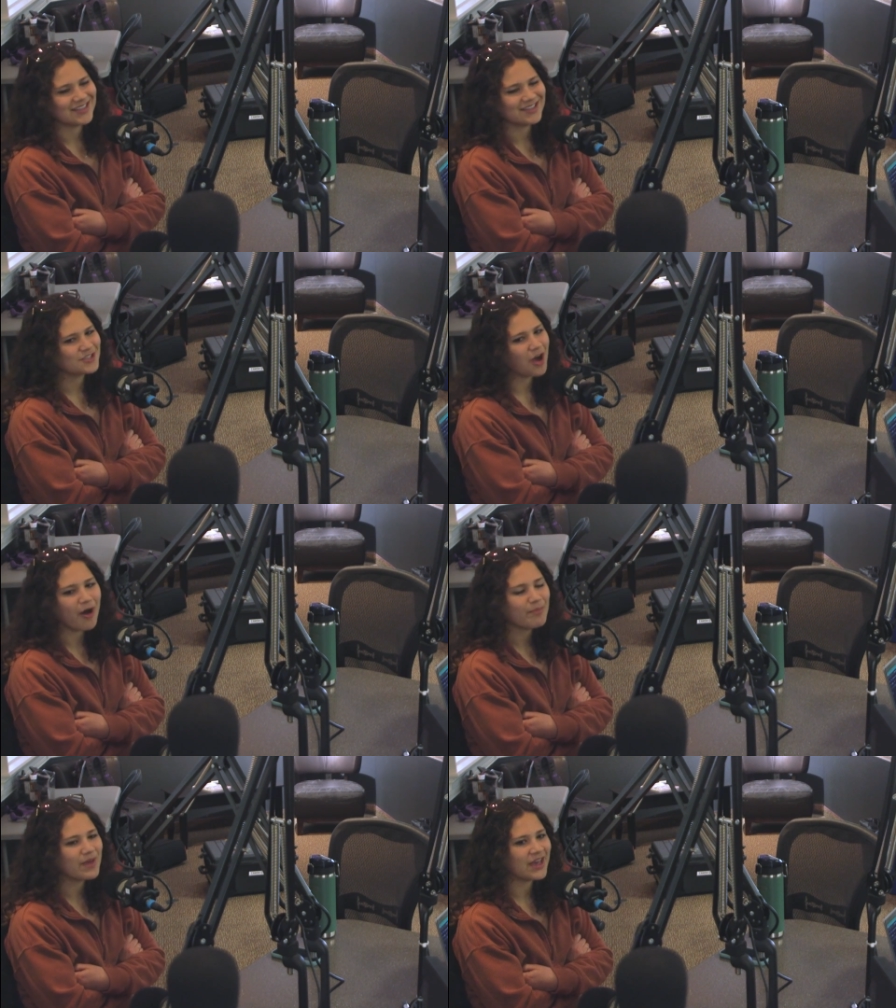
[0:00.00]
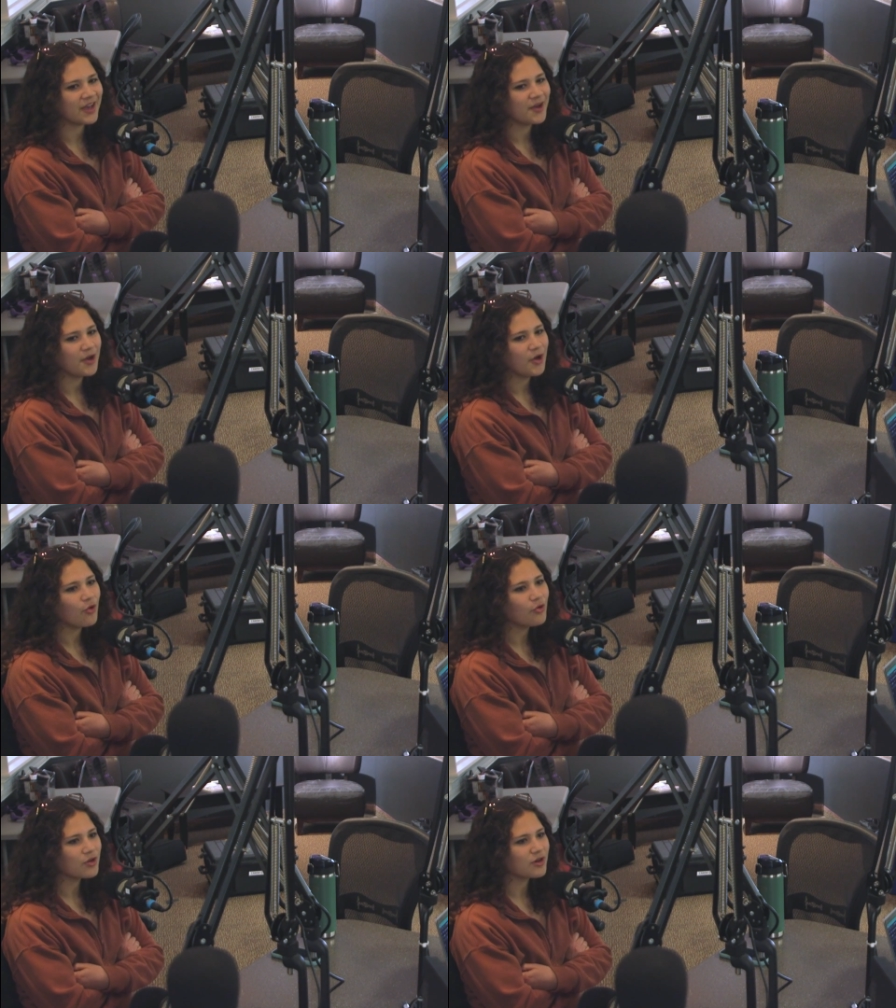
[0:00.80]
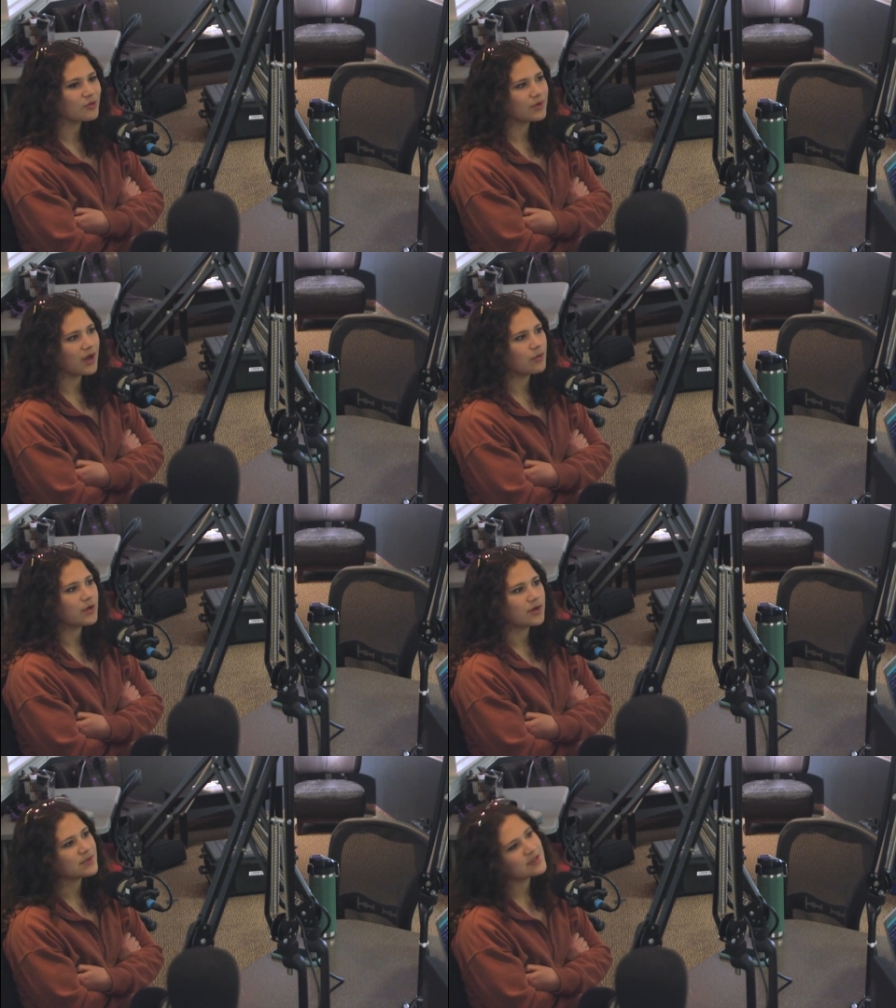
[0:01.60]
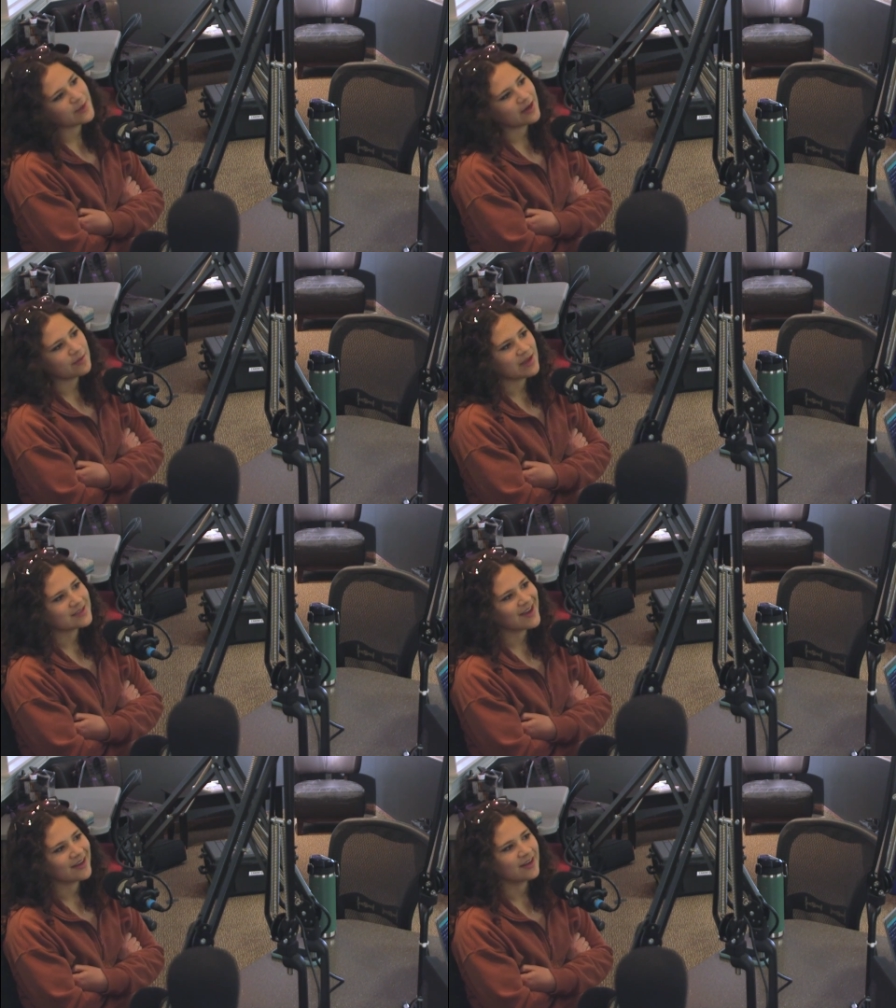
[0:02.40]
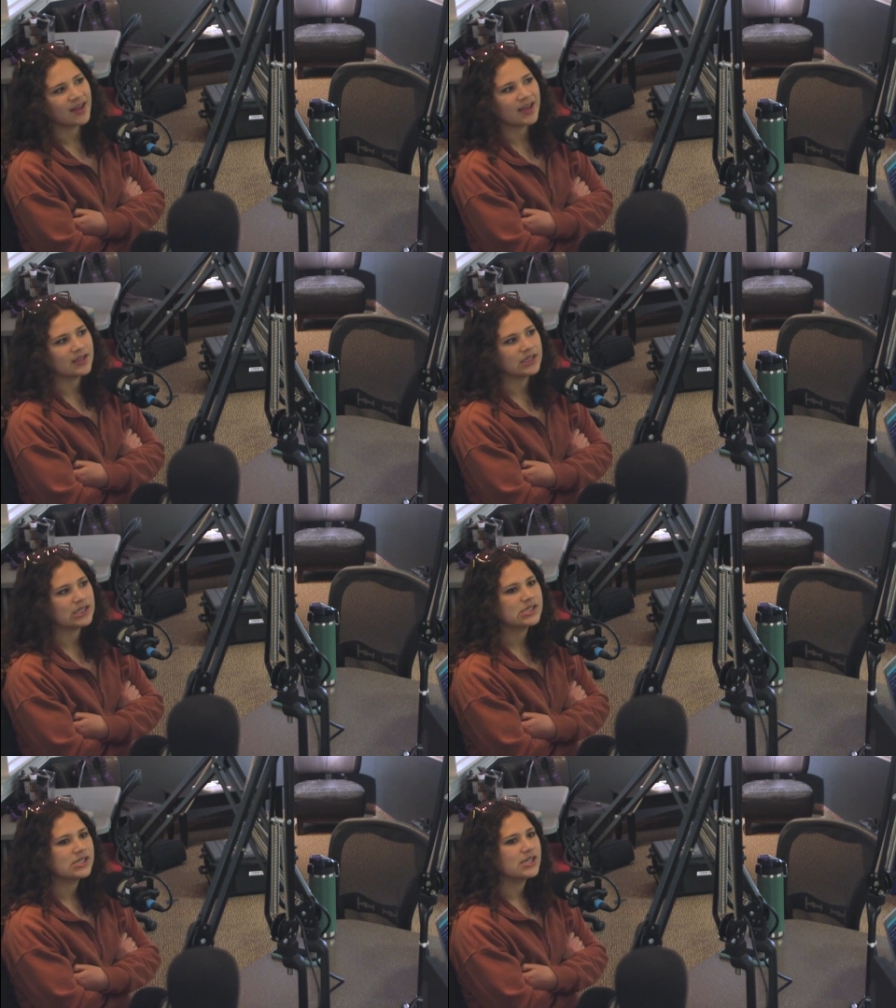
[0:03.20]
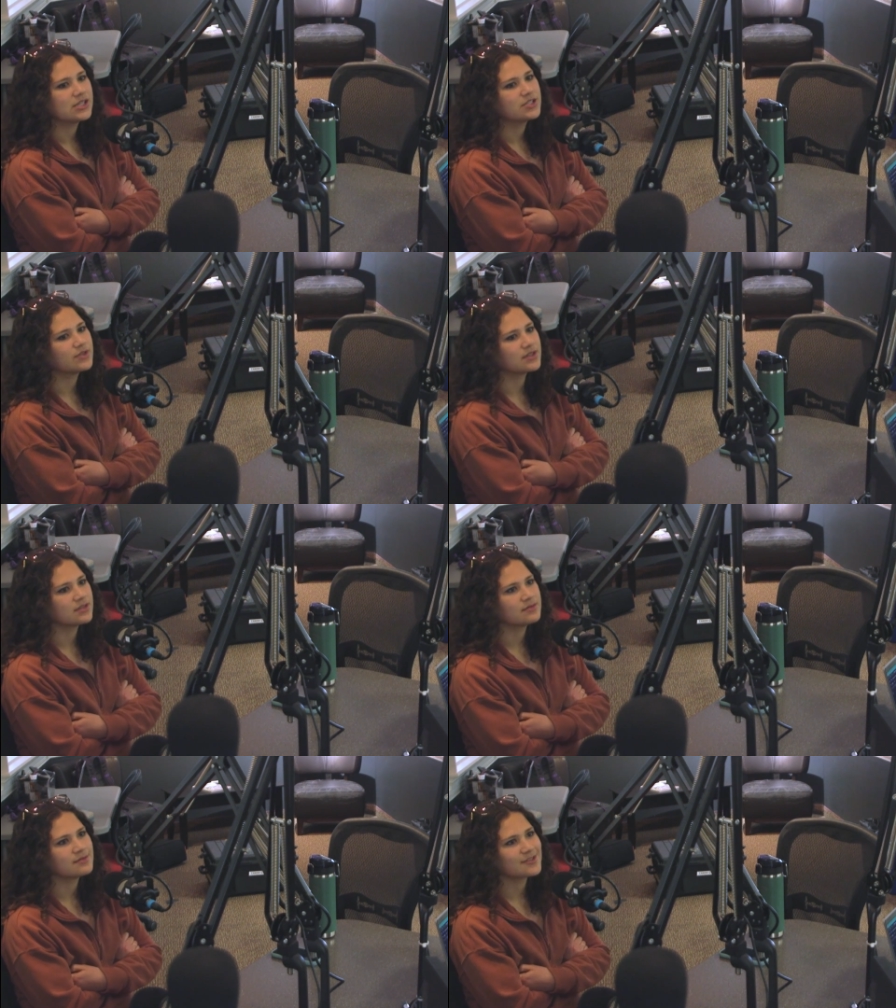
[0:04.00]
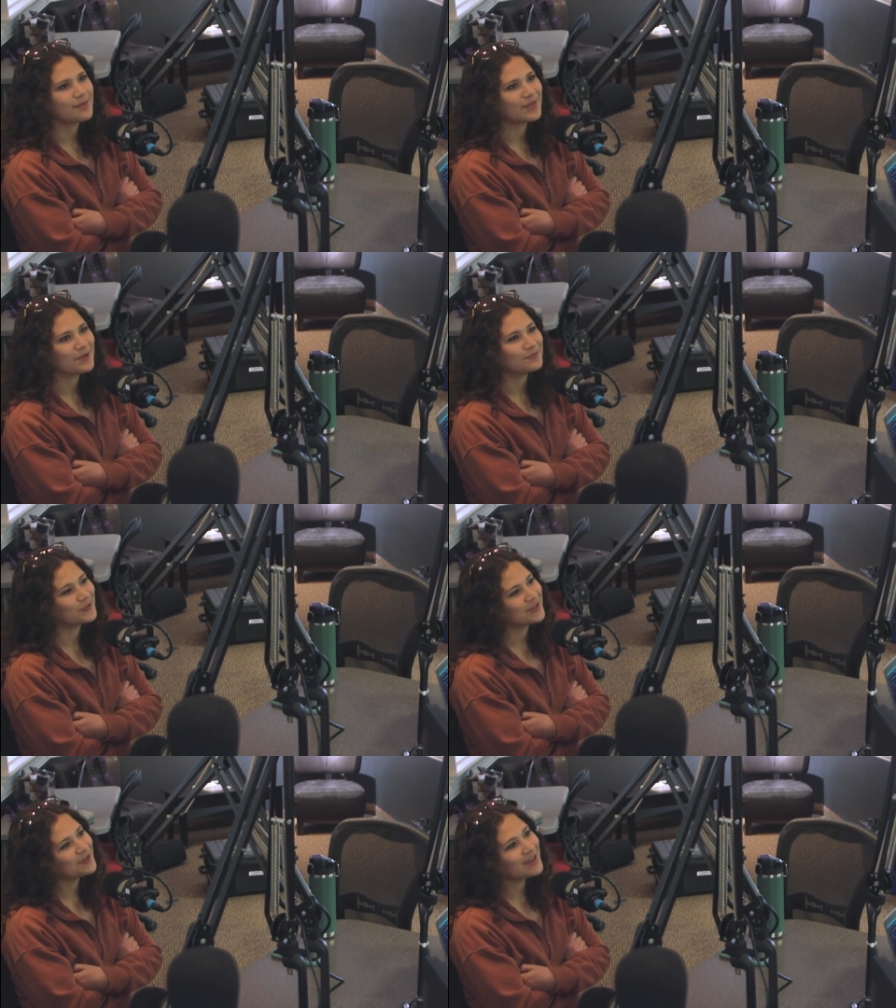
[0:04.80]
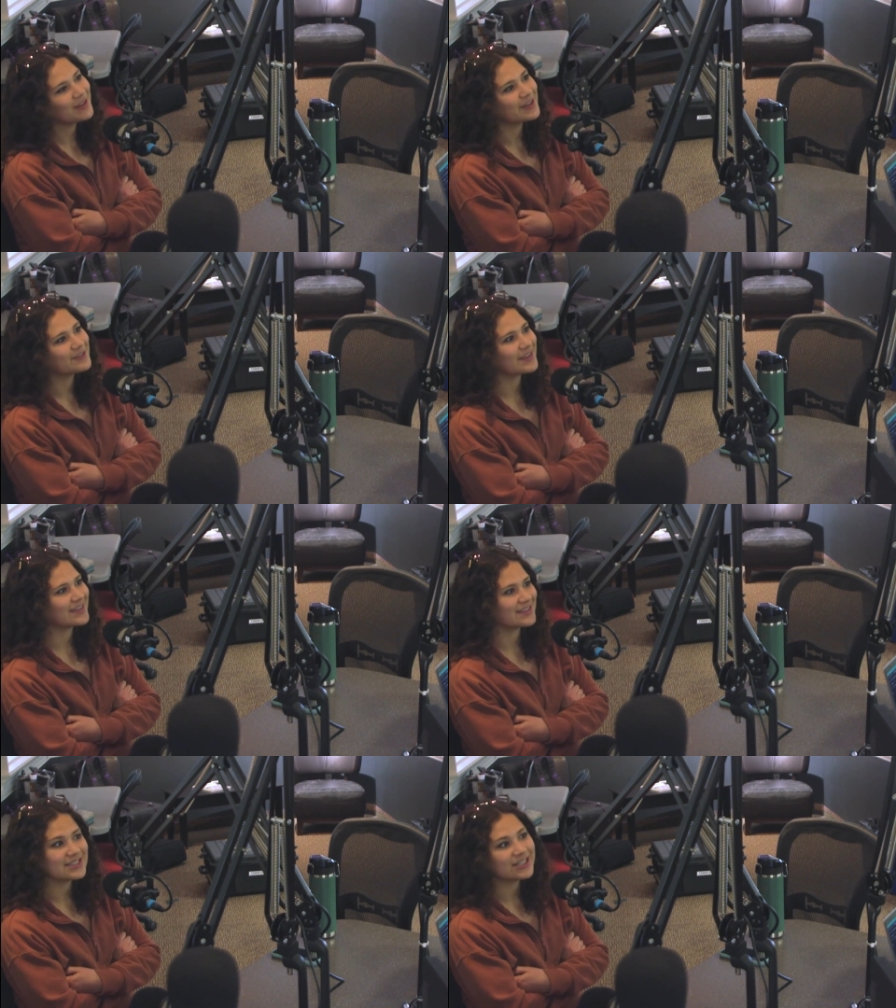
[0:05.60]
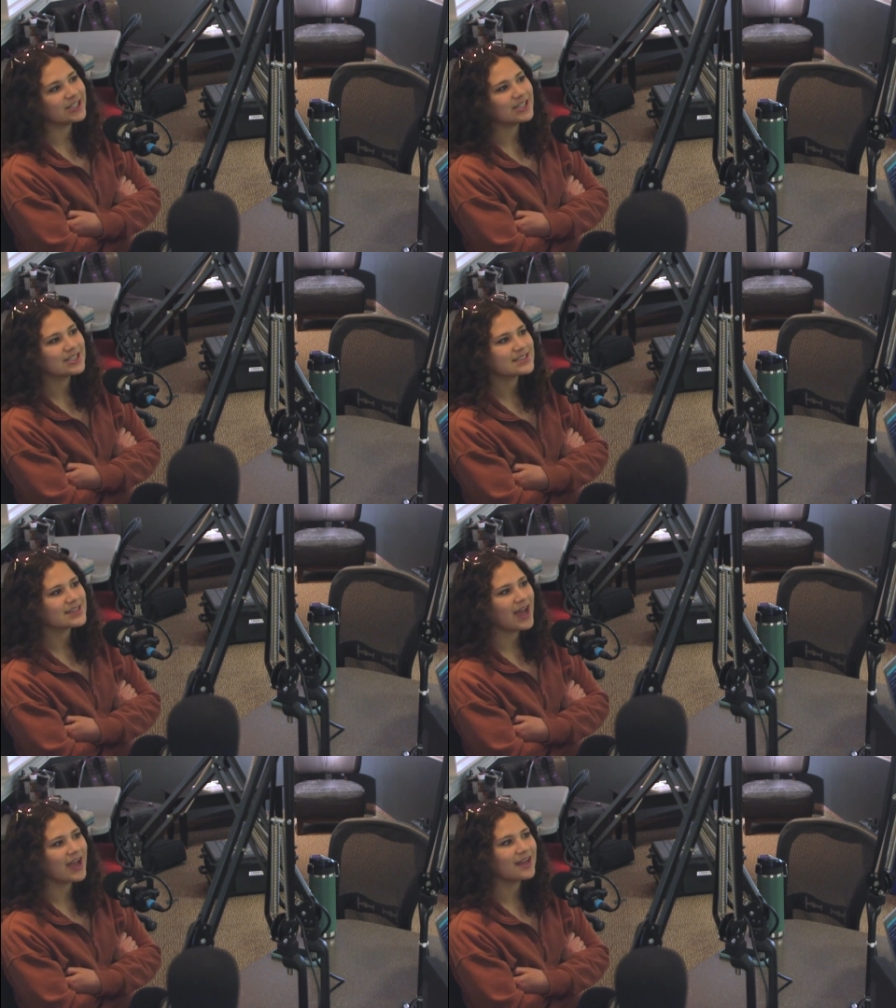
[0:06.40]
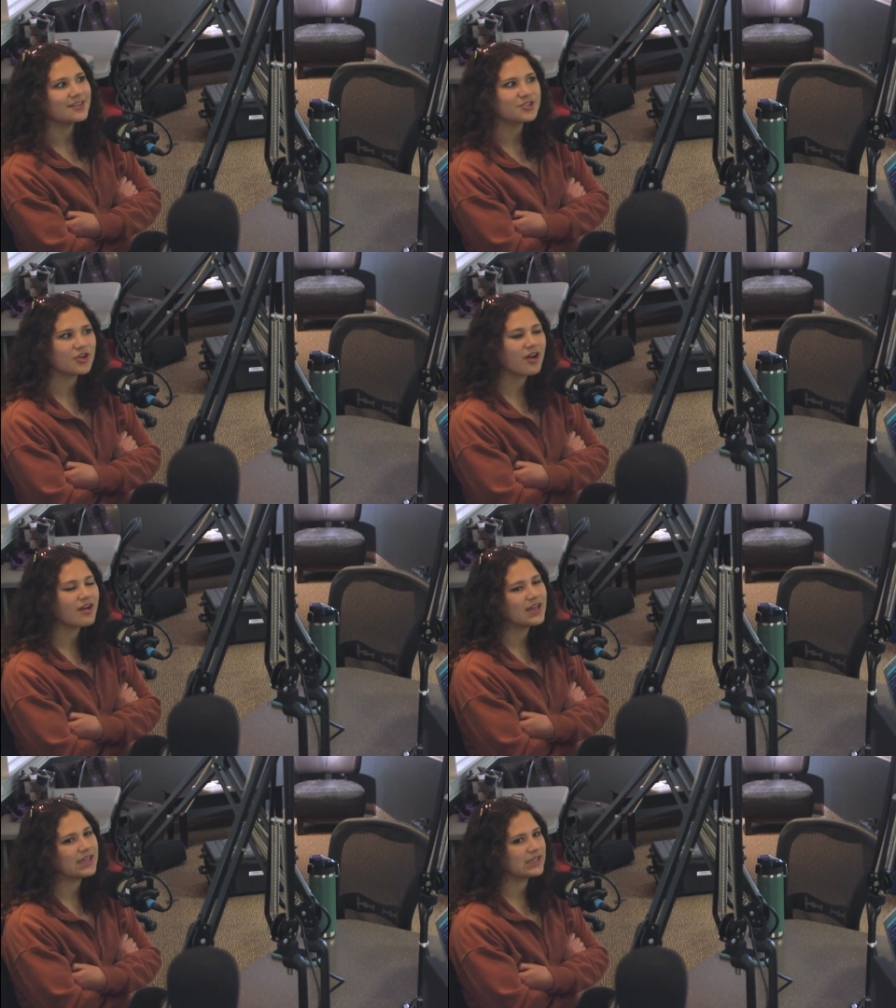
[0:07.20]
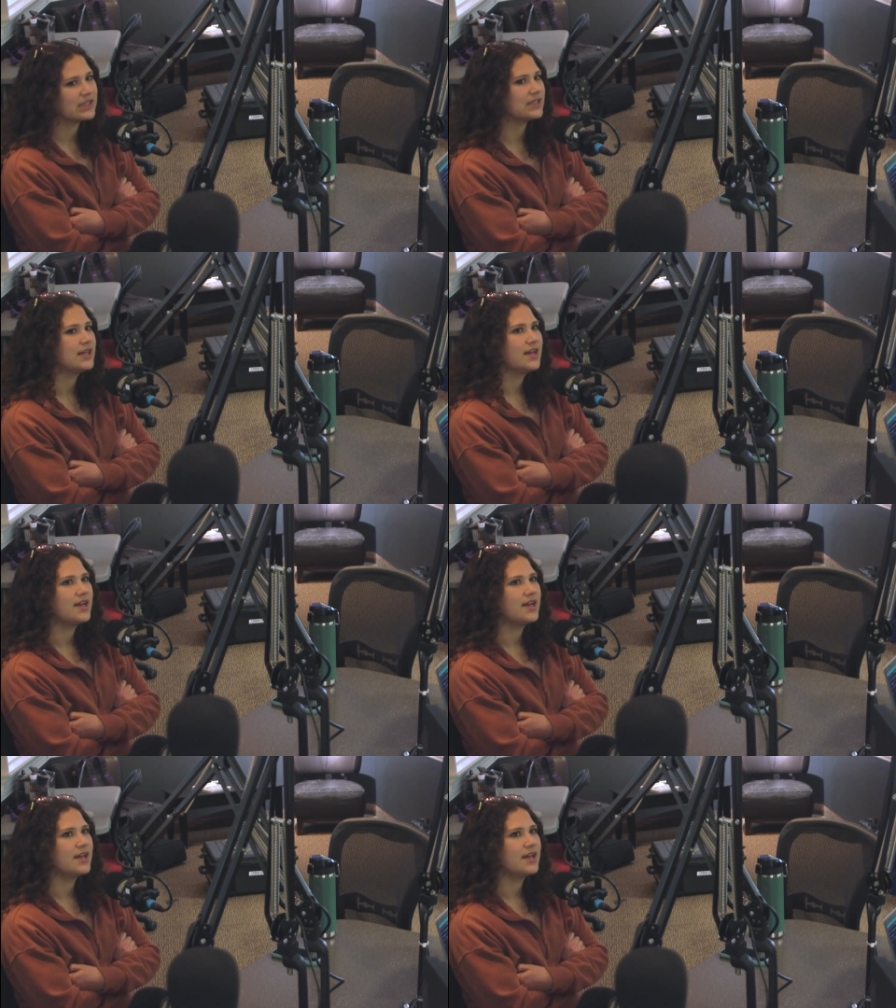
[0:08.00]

topic, Or would I want to be spending my Saturday like doing something more creative, like interior design and drawing and